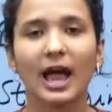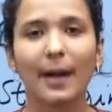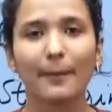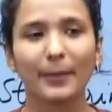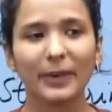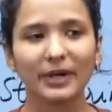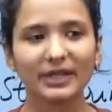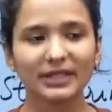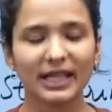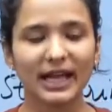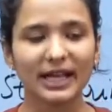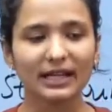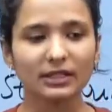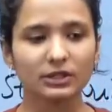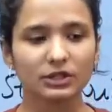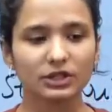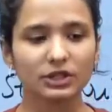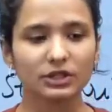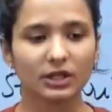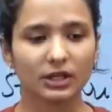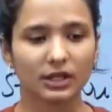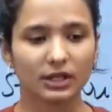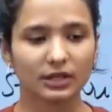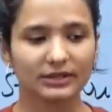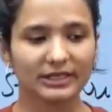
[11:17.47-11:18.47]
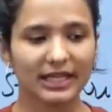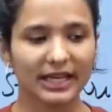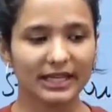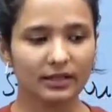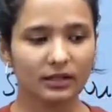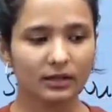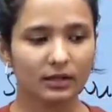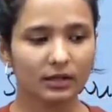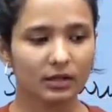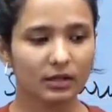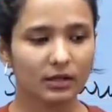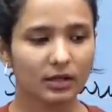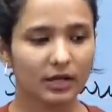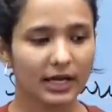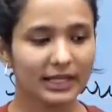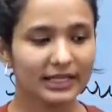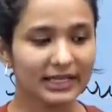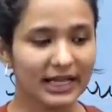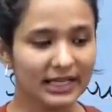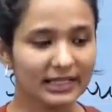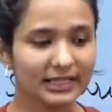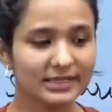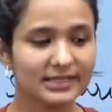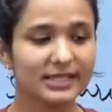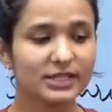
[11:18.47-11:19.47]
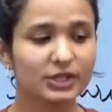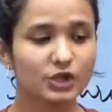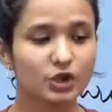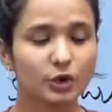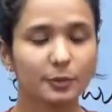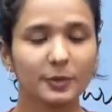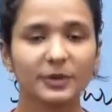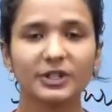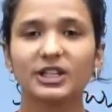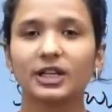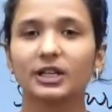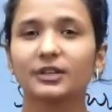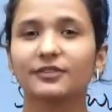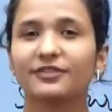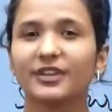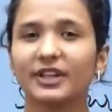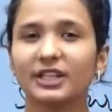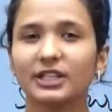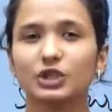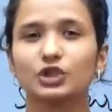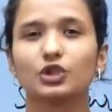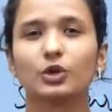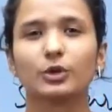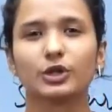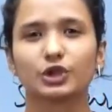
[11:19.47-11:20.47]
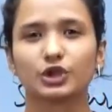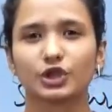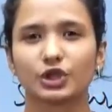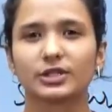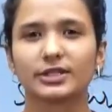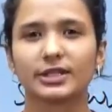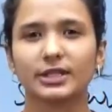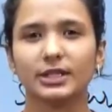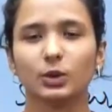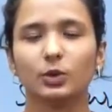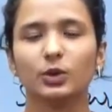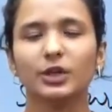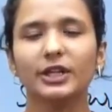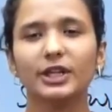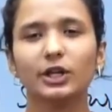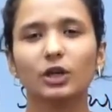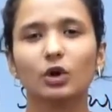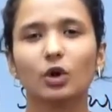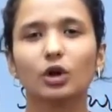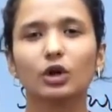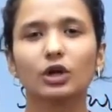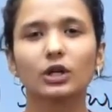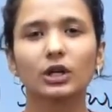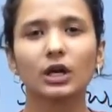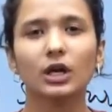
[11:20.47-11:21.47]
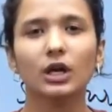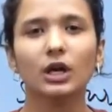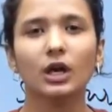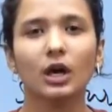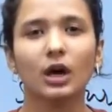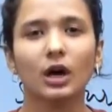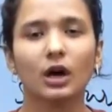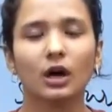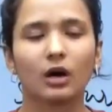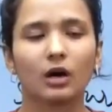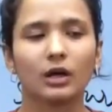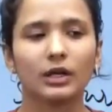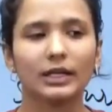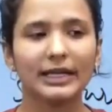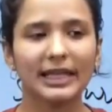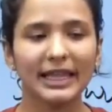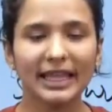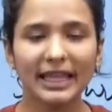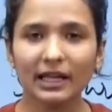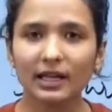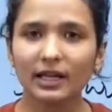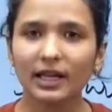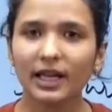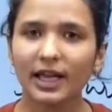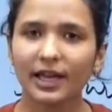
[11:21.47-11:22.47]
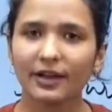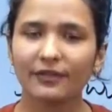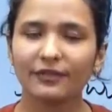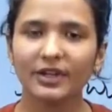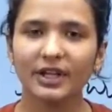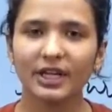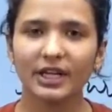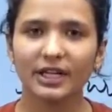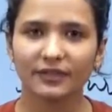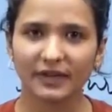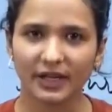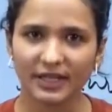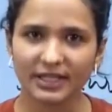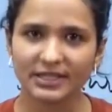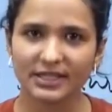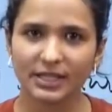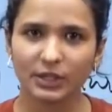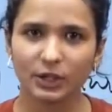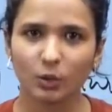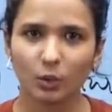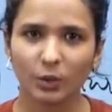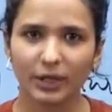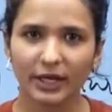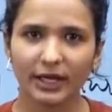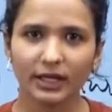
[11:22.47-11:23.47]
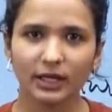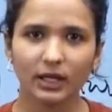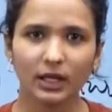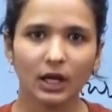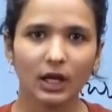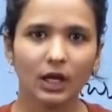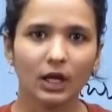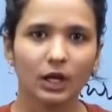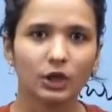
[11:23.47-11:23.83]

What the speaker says: But that analysis should be done very judiciously. You need not take every advice that you get.